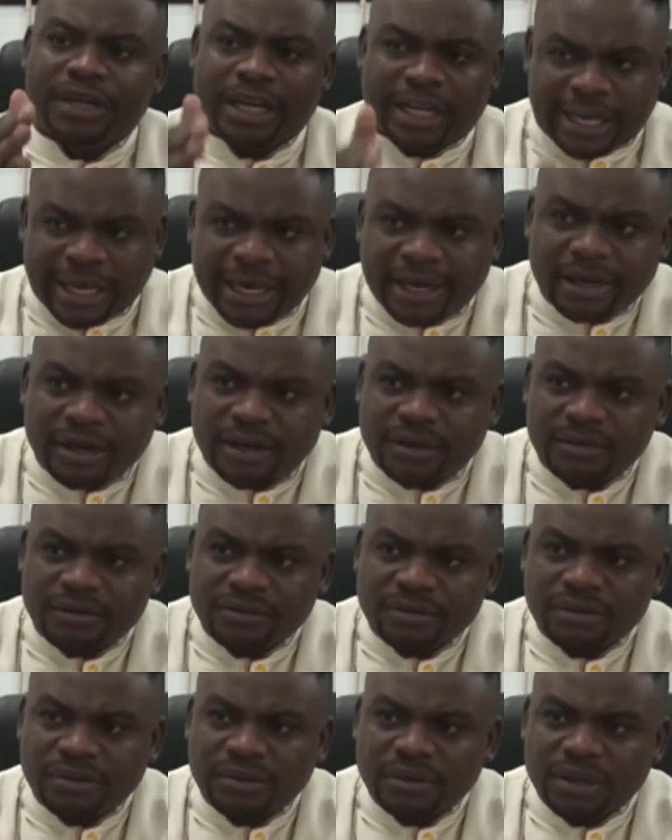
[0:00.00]
the king,
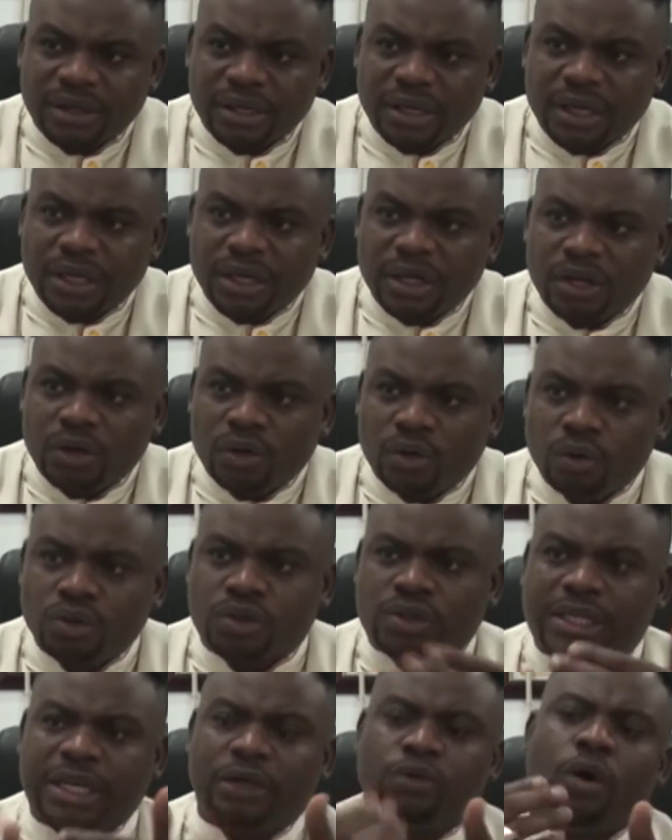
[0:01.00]
who
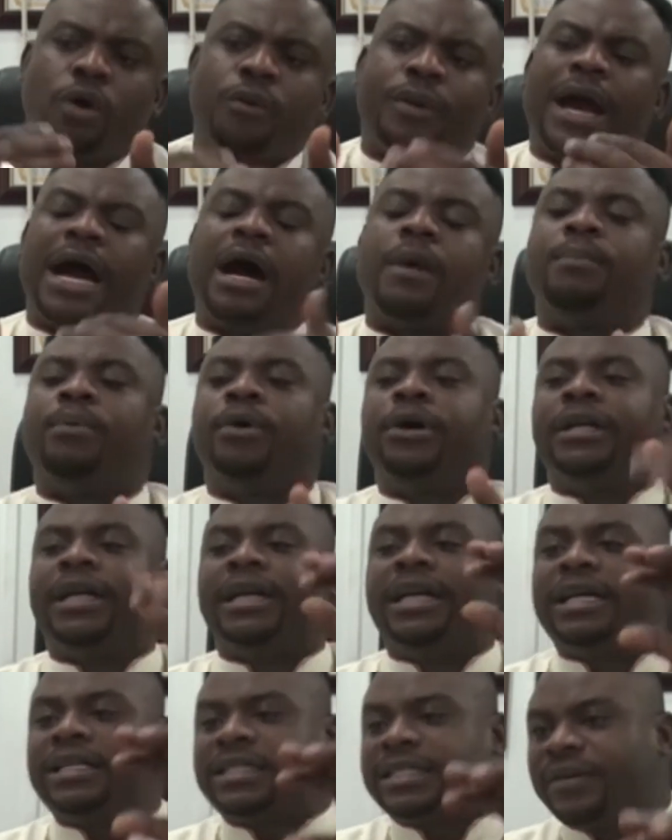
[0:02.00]
said what will happen in the
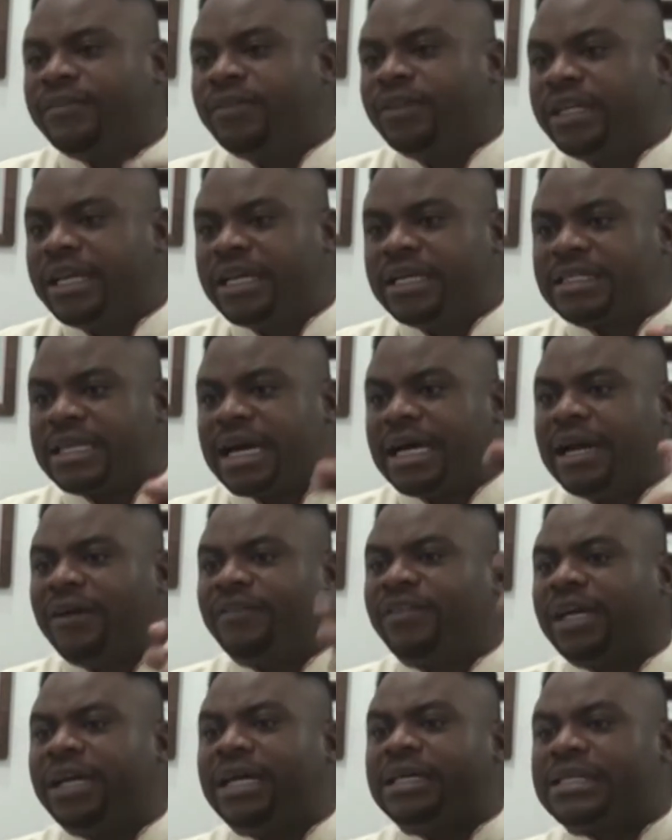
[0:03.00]
next 7 years, and
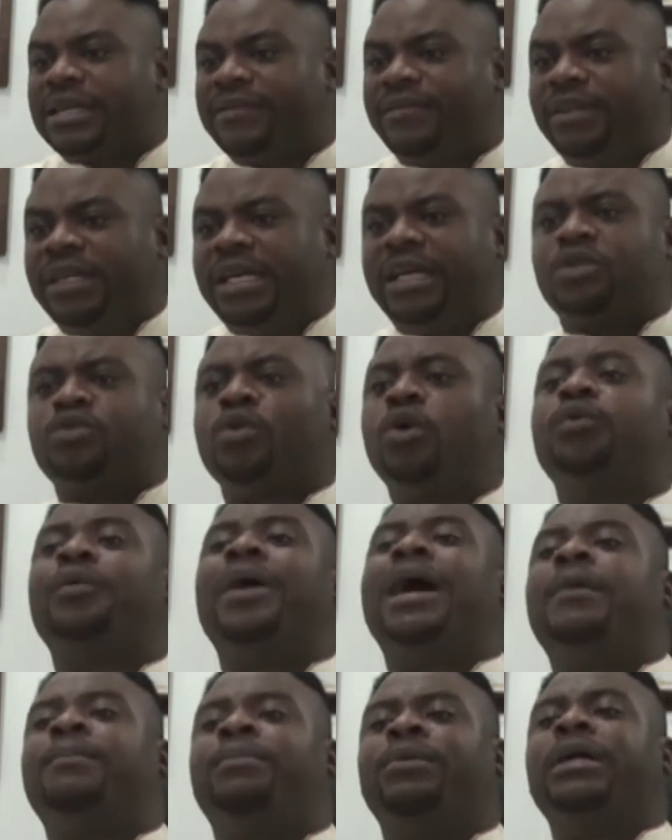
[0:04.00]
after that 7 years what will
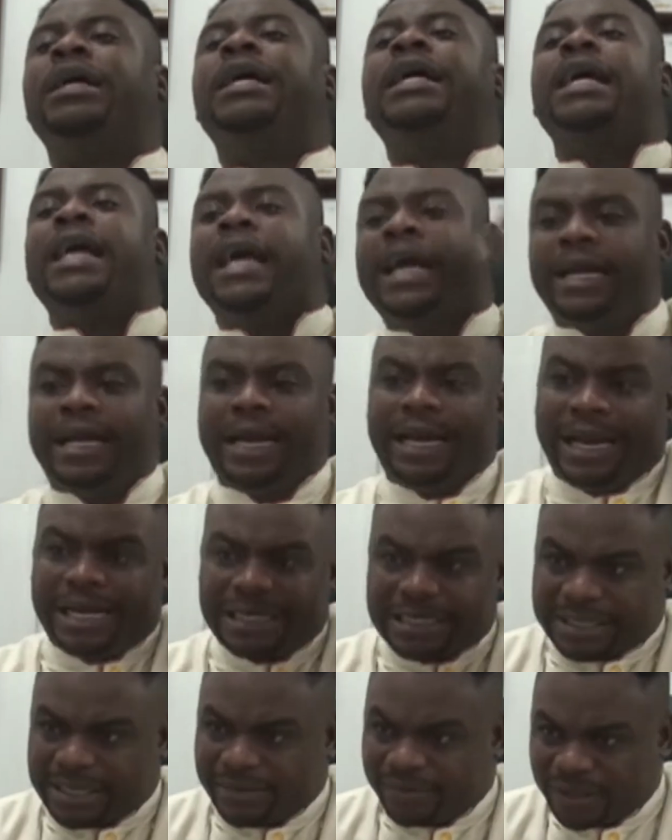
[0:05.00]
happen in the
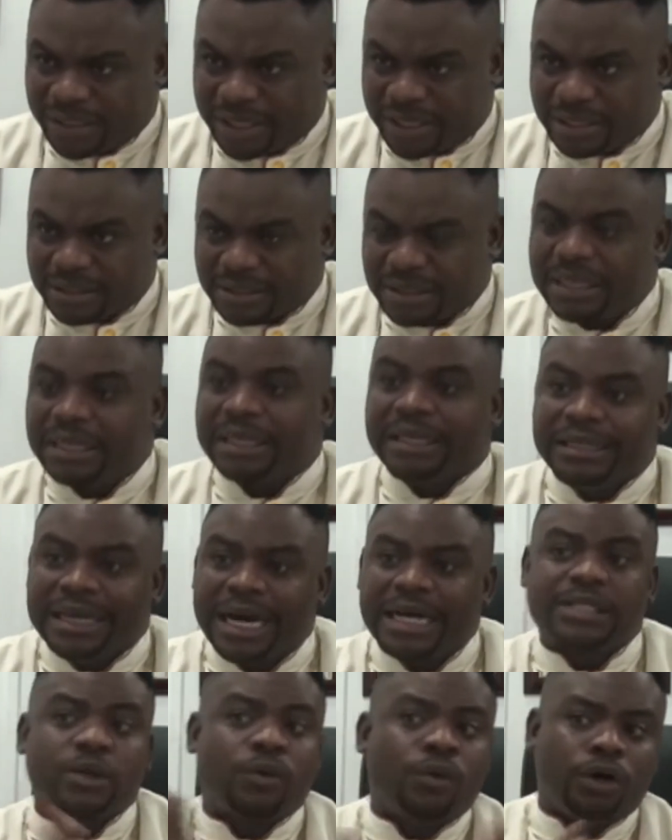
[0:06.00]
last 7 years.
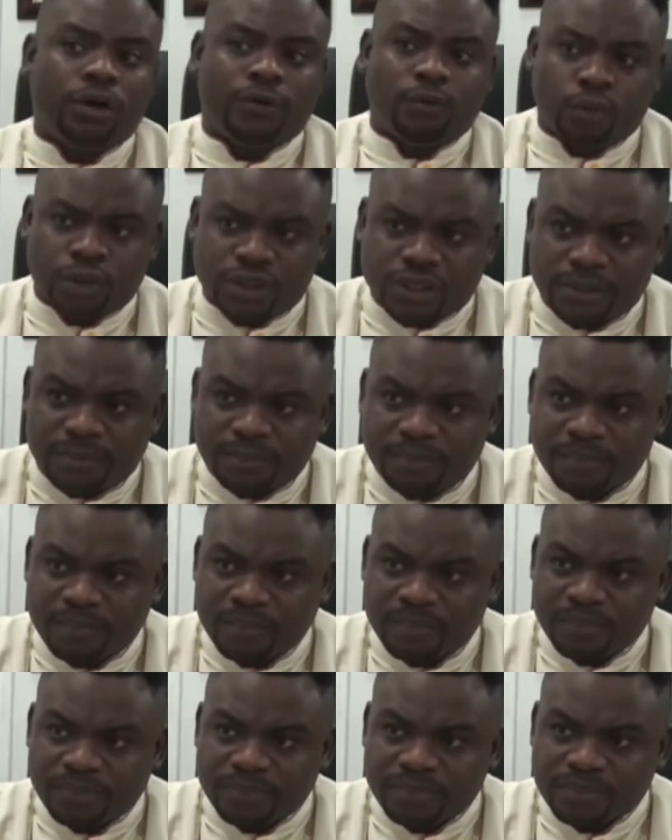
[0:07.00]
That's the word of wisdom.
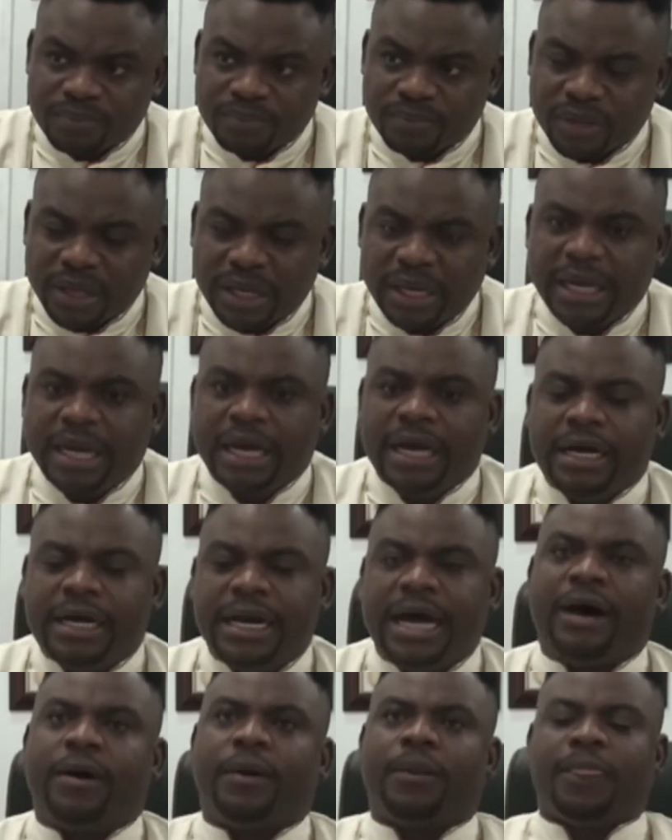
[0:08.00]

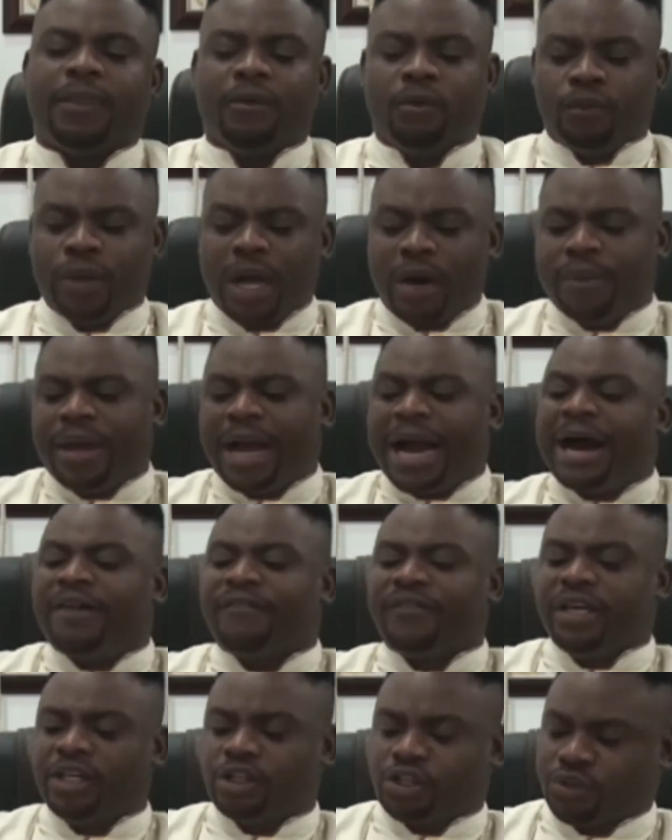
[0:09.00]
Now, where we
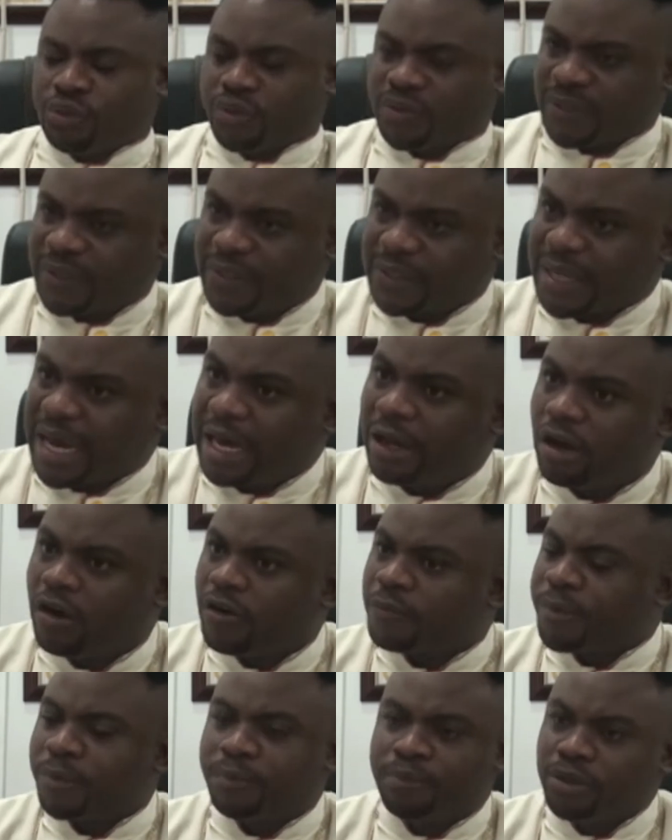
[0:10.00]
have issues is a lot
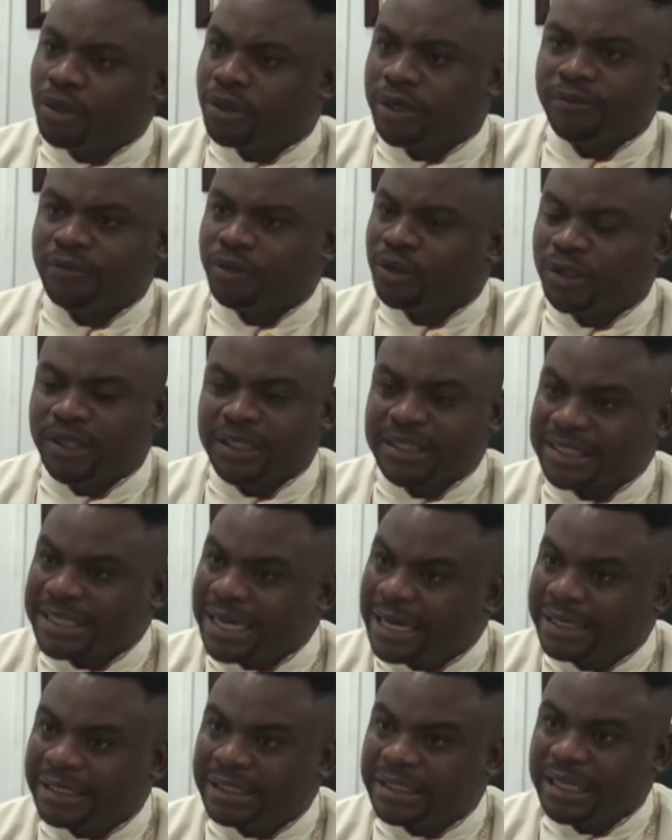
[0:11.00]
of people don't even
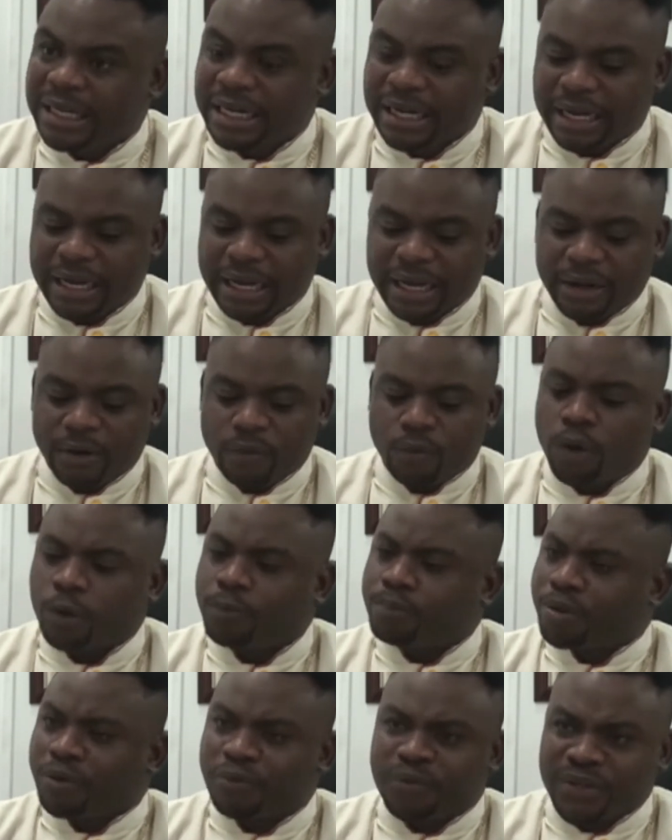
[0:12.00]
understand
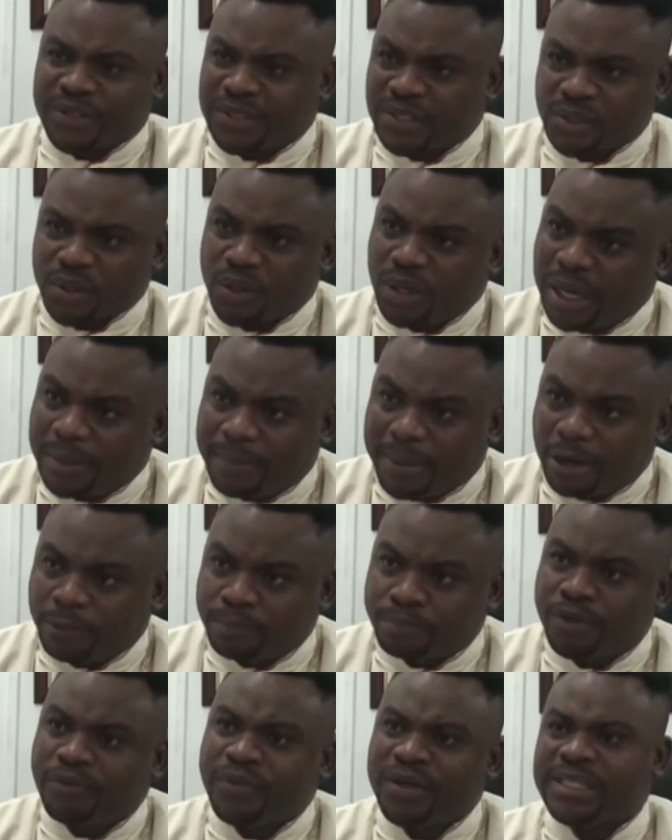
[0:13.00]
what prophecy is all about.
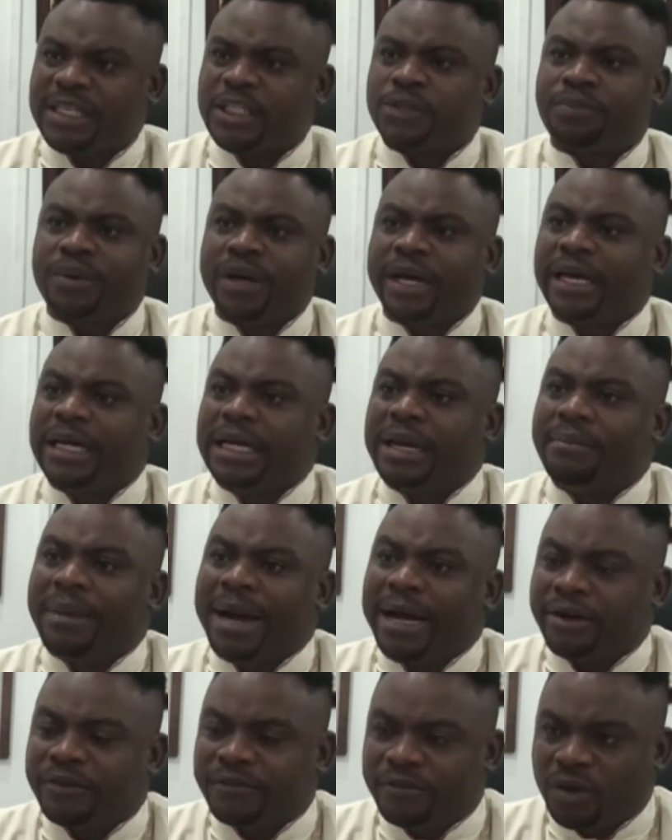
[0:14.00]
Prophecy is bringing the
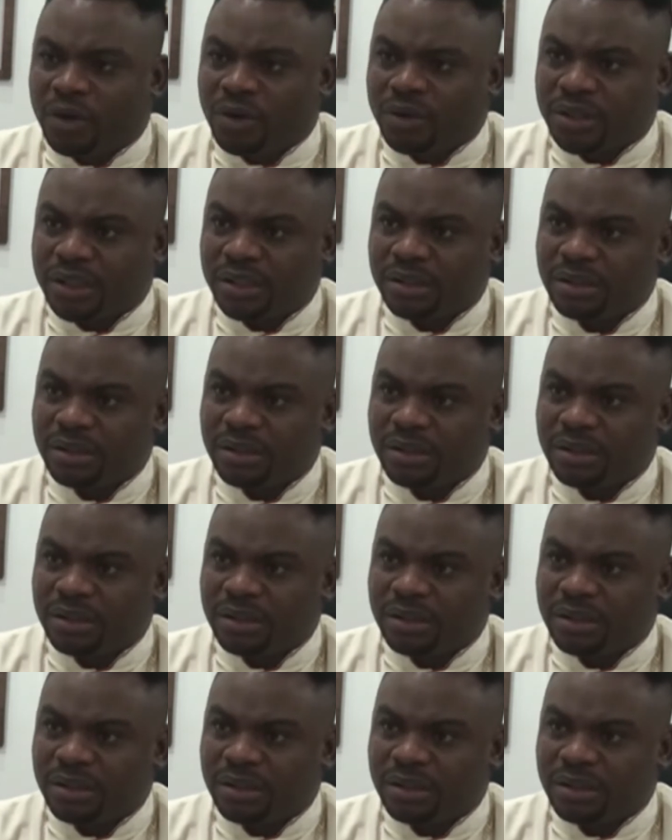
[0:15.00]
mind of God